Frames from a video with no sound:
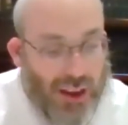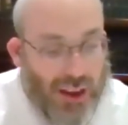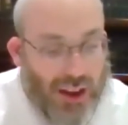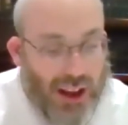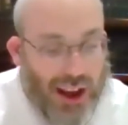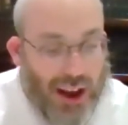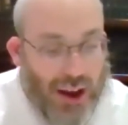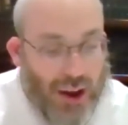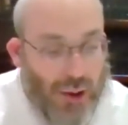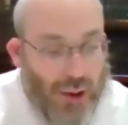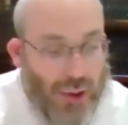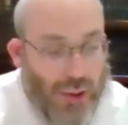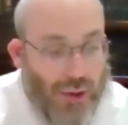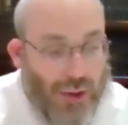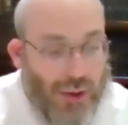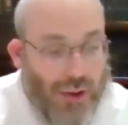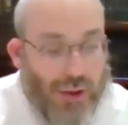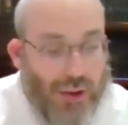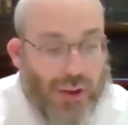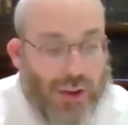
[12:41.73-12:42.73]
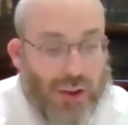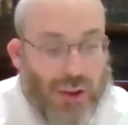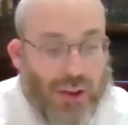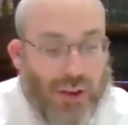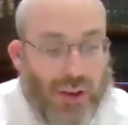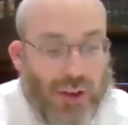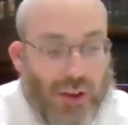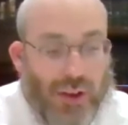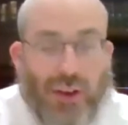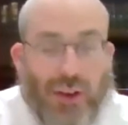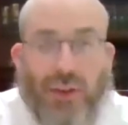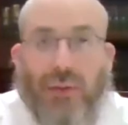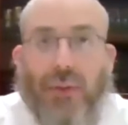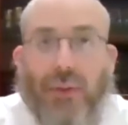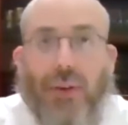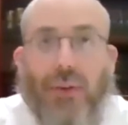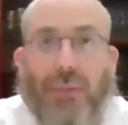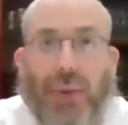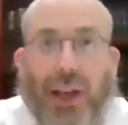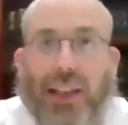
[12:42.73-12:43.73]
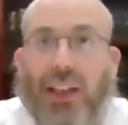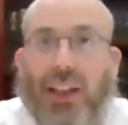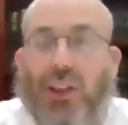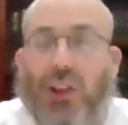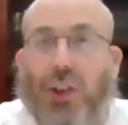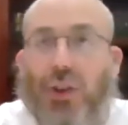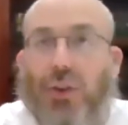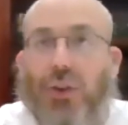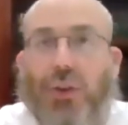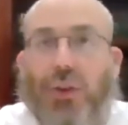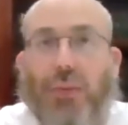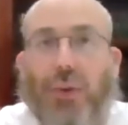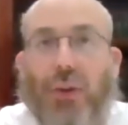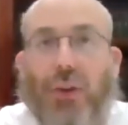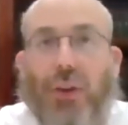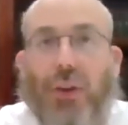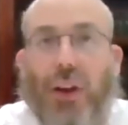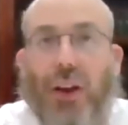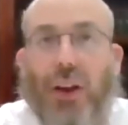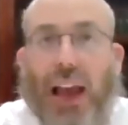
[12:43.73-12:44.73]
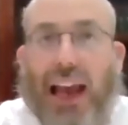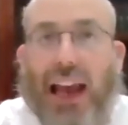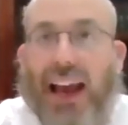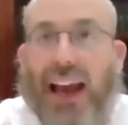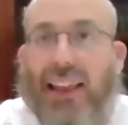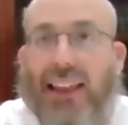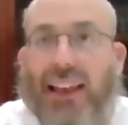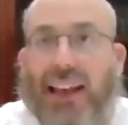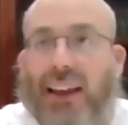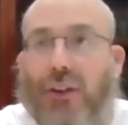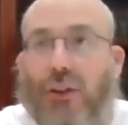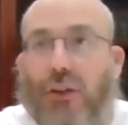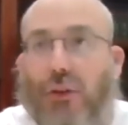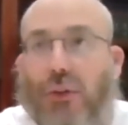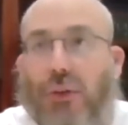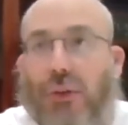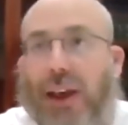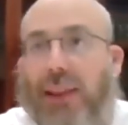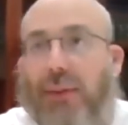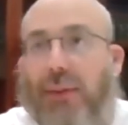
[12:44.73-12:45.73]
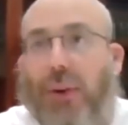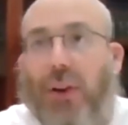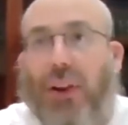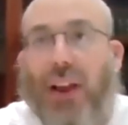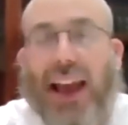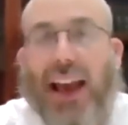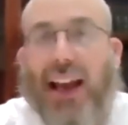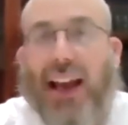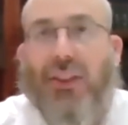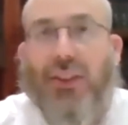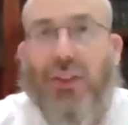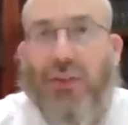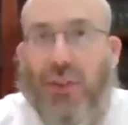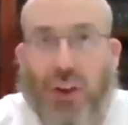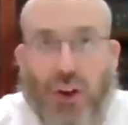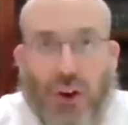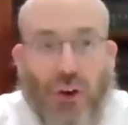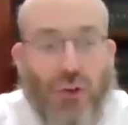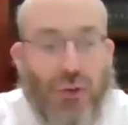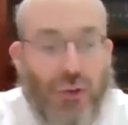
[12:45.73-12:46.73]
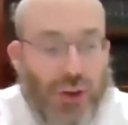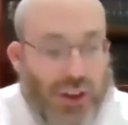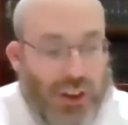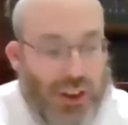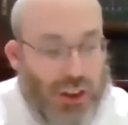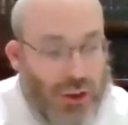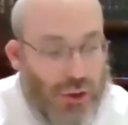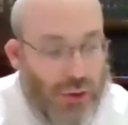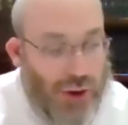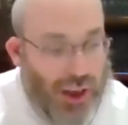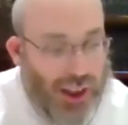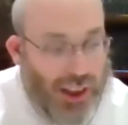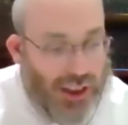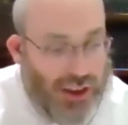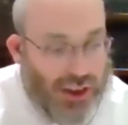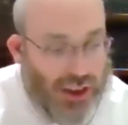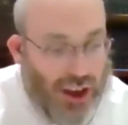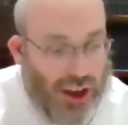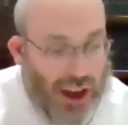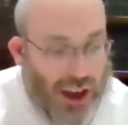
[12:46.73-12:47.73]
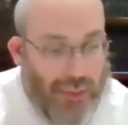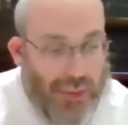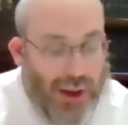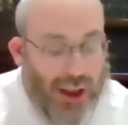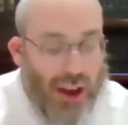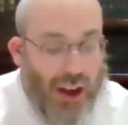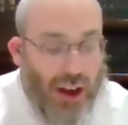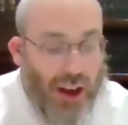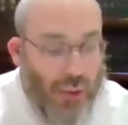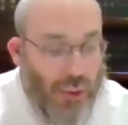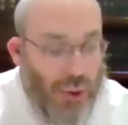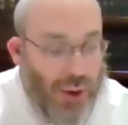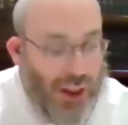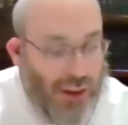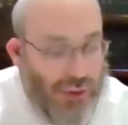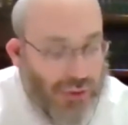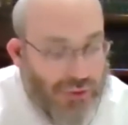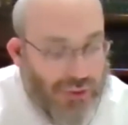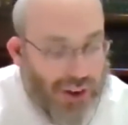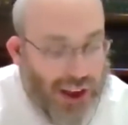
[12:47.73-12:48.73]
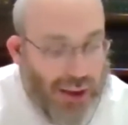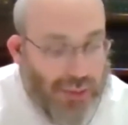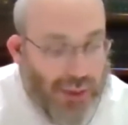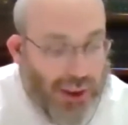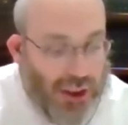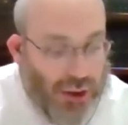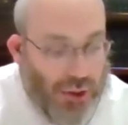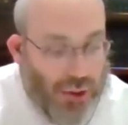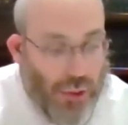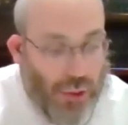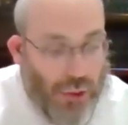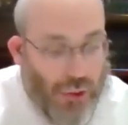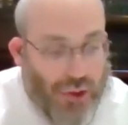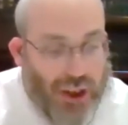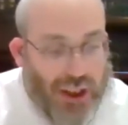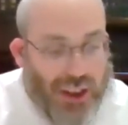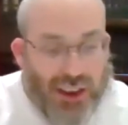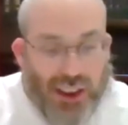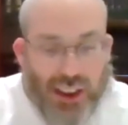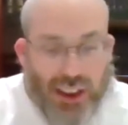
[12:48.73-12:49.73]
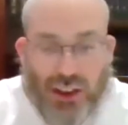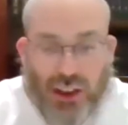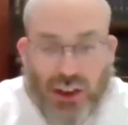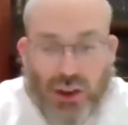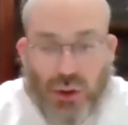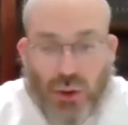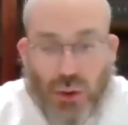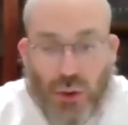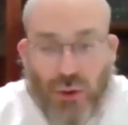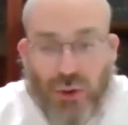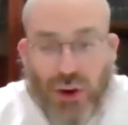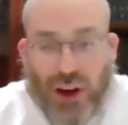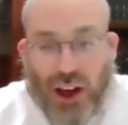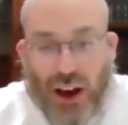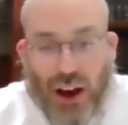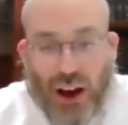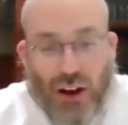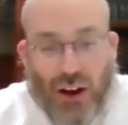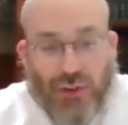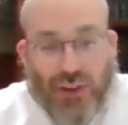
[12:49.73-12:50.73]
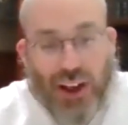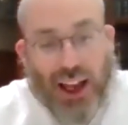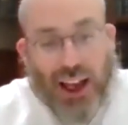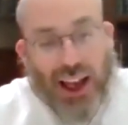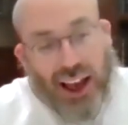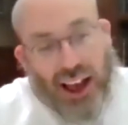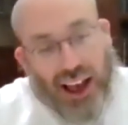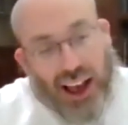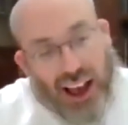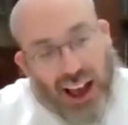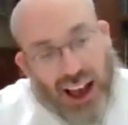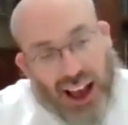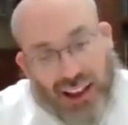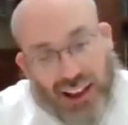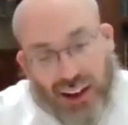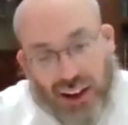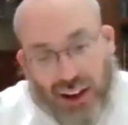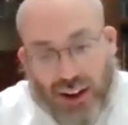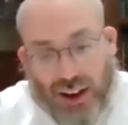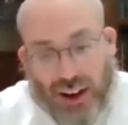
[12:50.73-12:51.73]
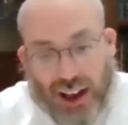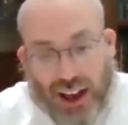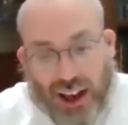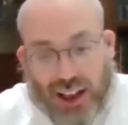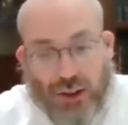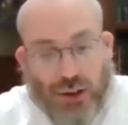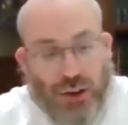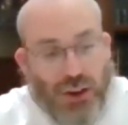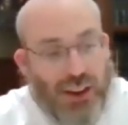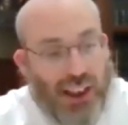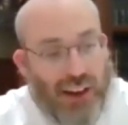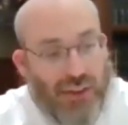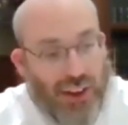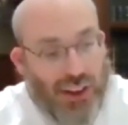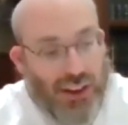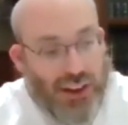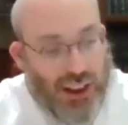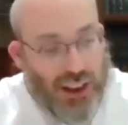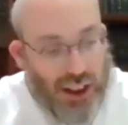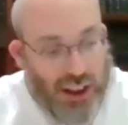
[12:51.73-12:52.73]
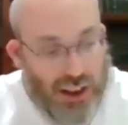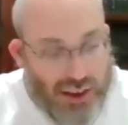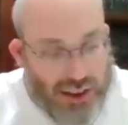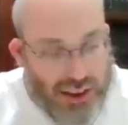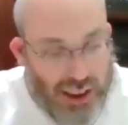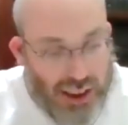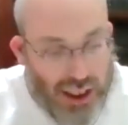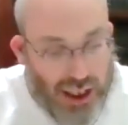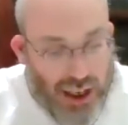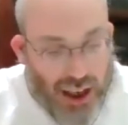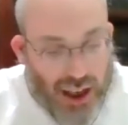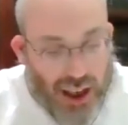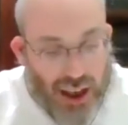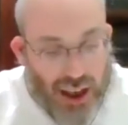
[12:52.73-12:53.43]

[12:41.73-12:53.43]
Now, many Jews had incredible acts of courage during this time. One of the famous stories is the story of Chana and her seven sons.